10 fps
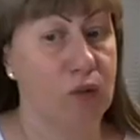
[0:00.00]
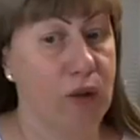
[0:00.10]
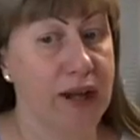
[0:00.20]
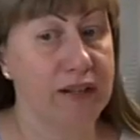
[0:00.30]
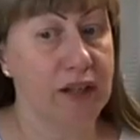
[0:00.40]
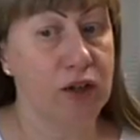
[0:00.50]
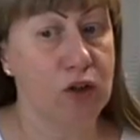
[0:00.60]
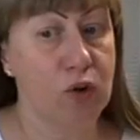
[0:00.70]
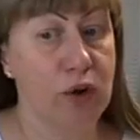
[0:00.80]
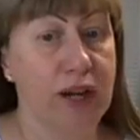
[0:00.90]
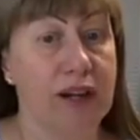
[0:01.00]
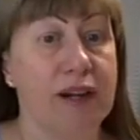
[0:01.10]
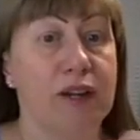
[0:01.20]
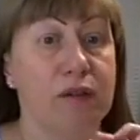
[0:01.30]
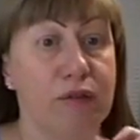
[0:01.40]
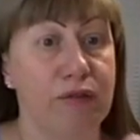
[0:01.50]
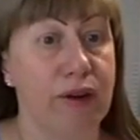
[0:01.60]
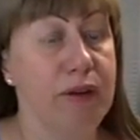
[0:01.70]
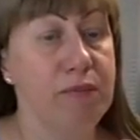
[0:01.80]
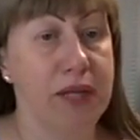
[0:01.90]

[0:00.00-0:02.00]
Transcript: Right, Carol Correa? Very